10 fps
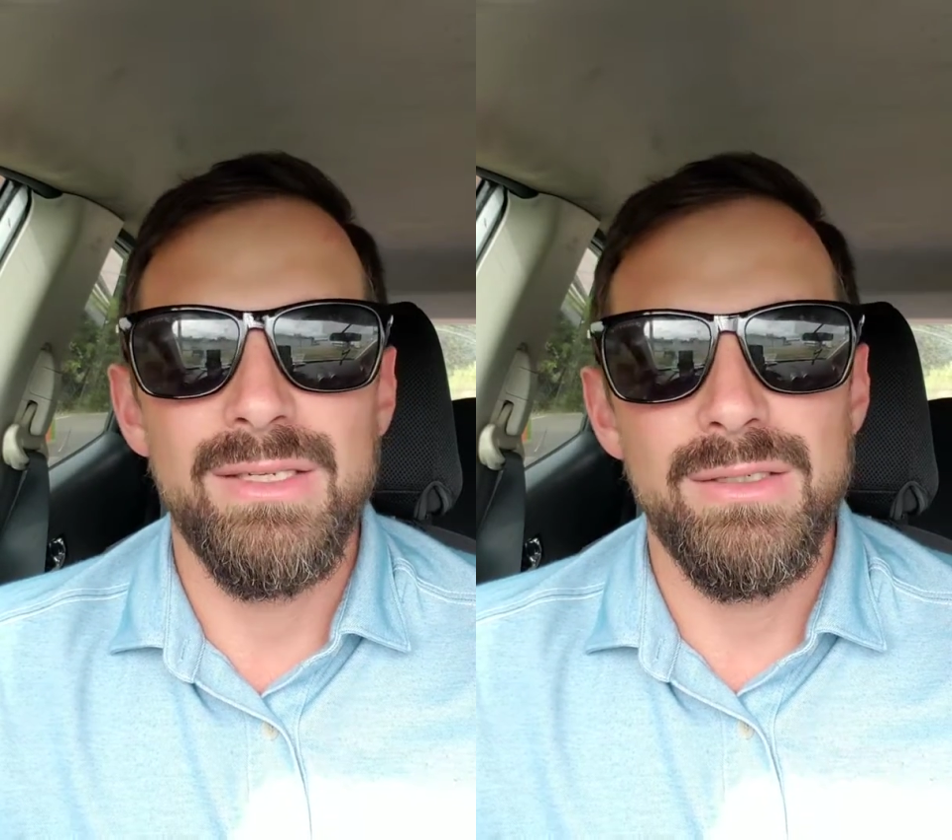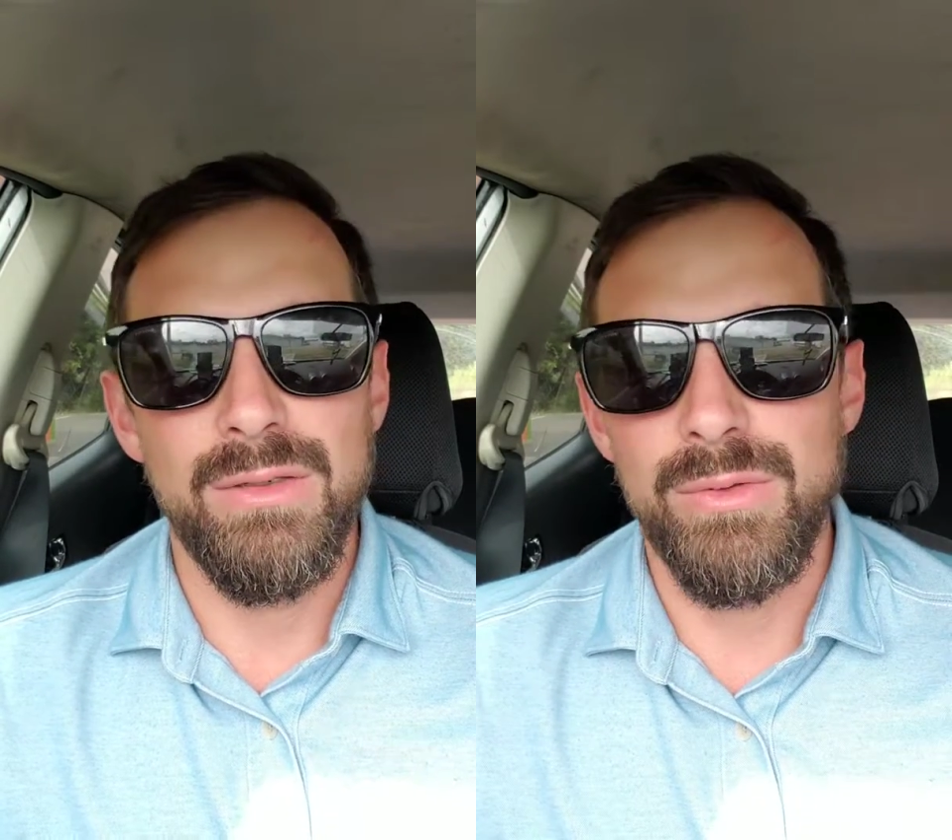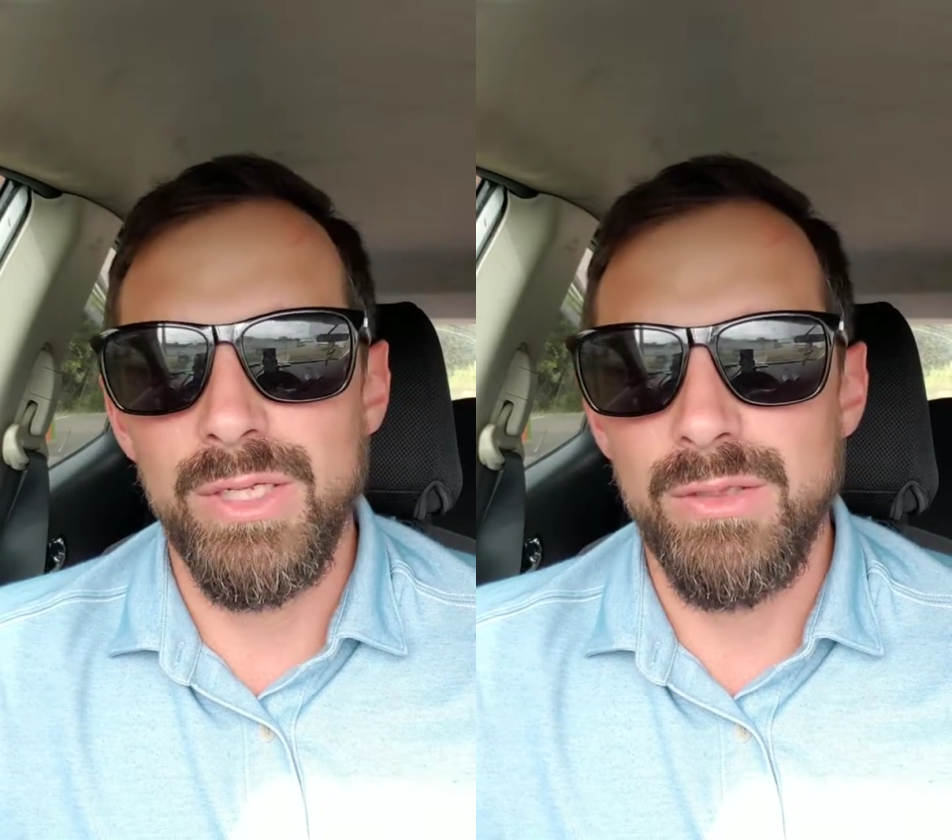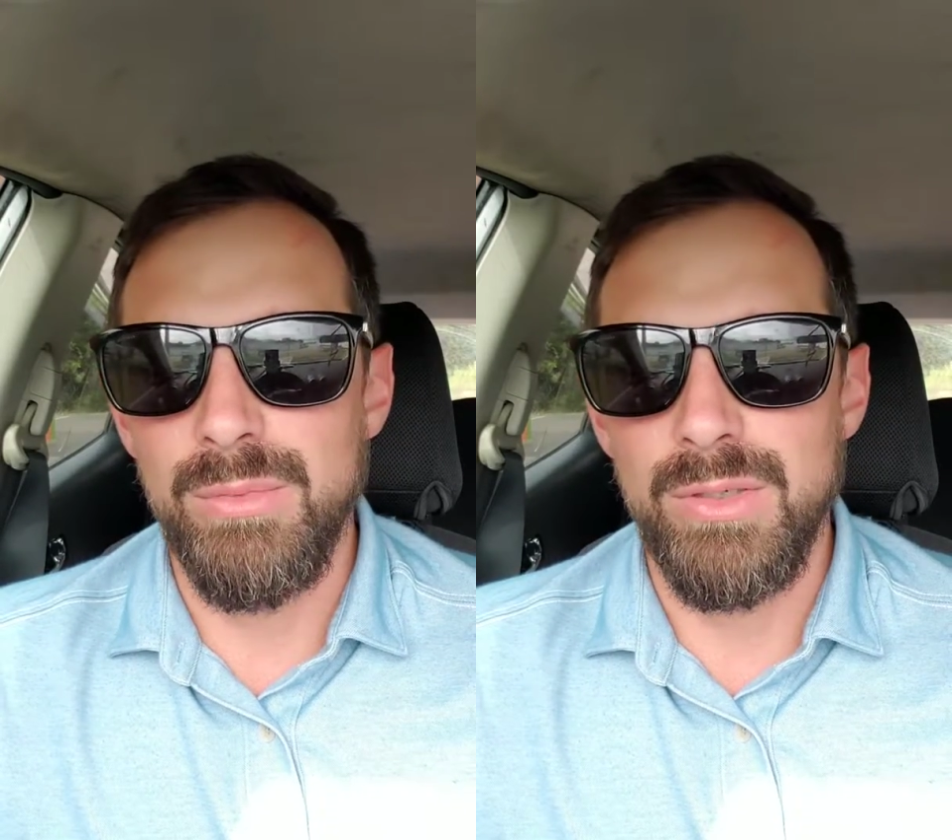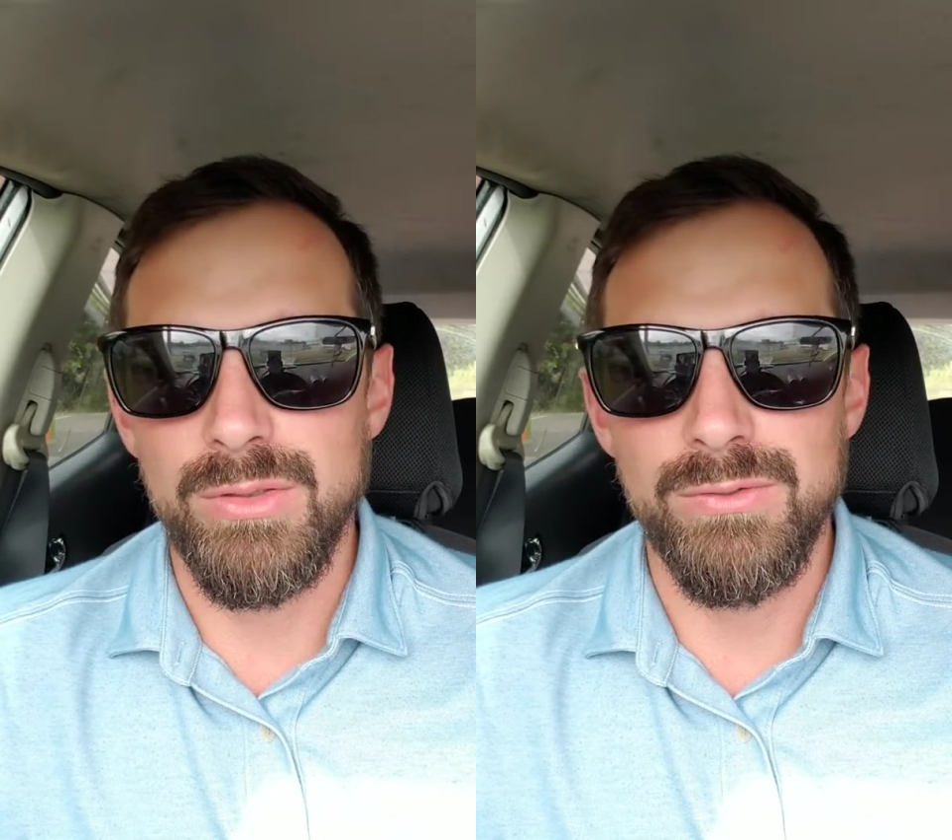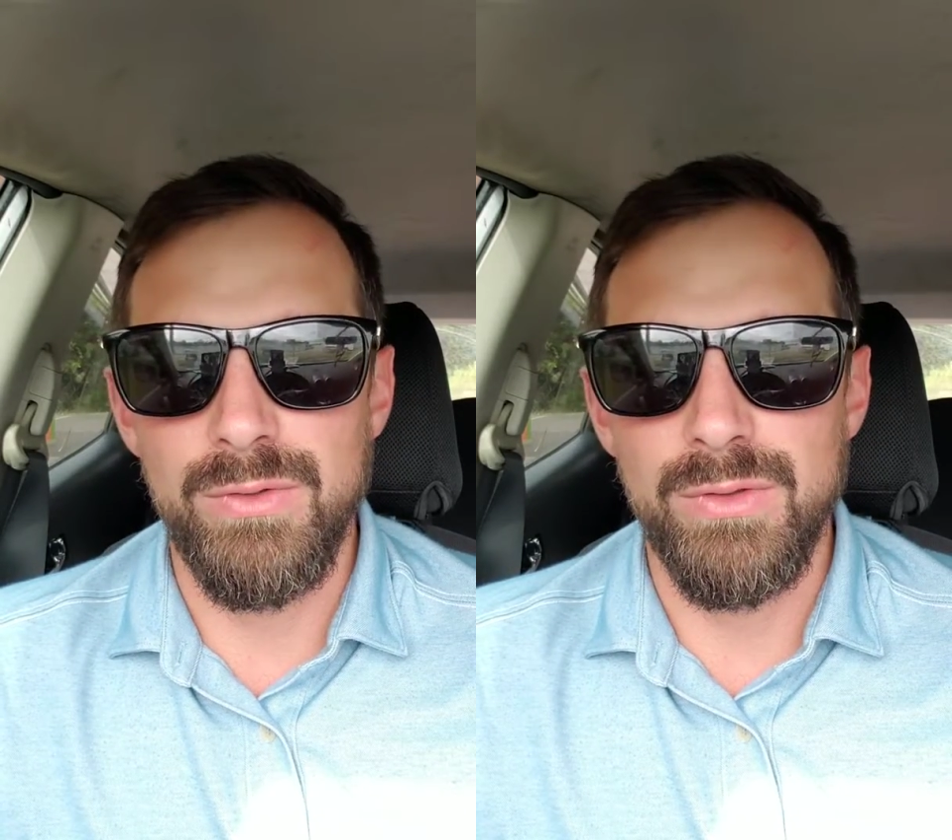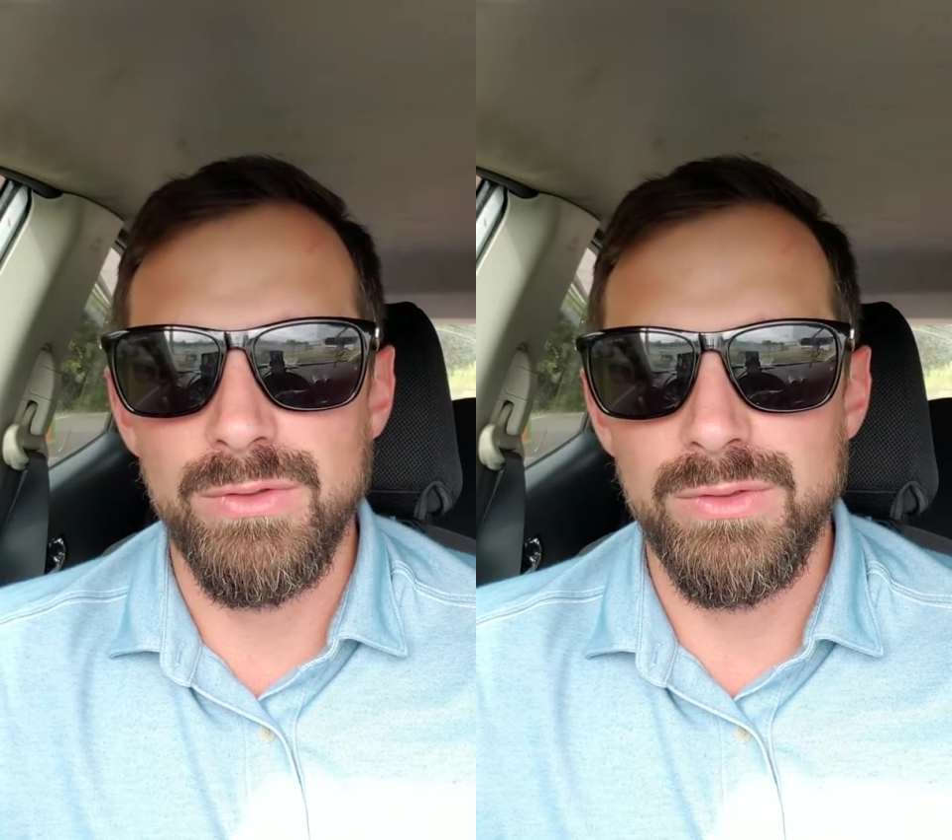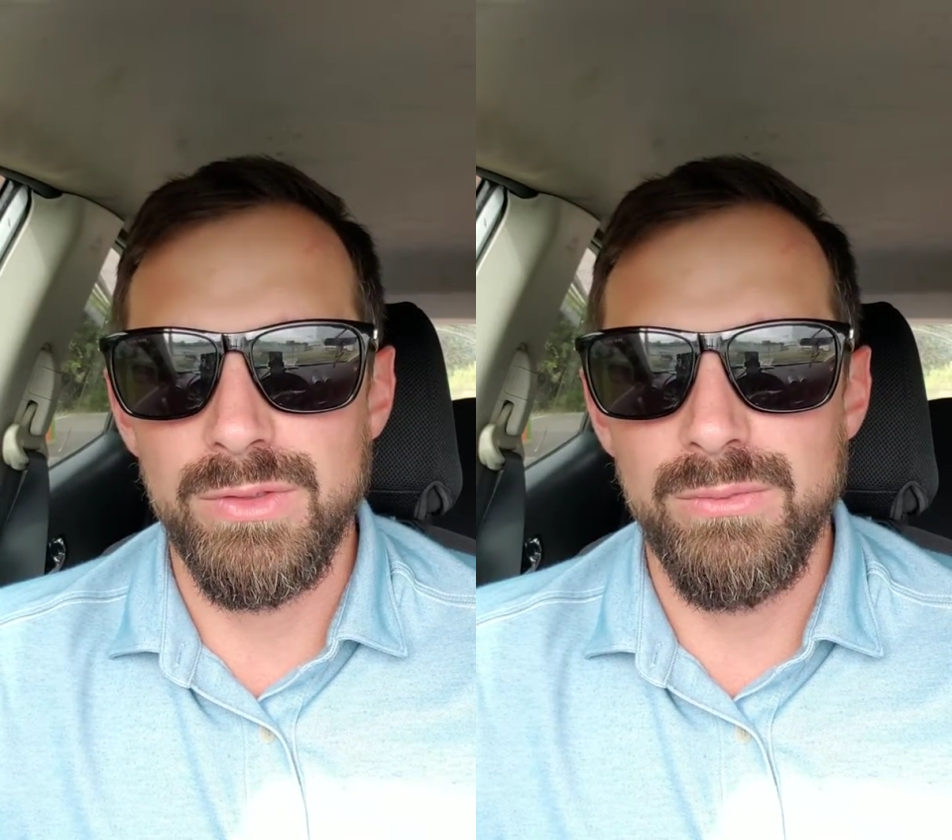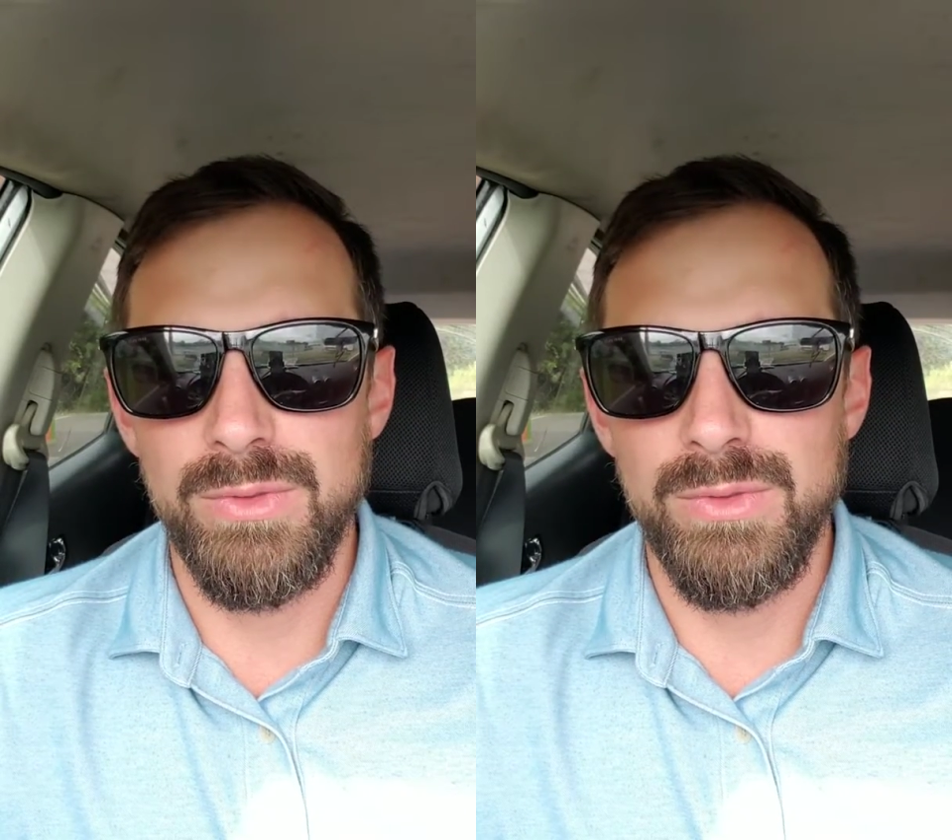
don't hit the ball as far as them.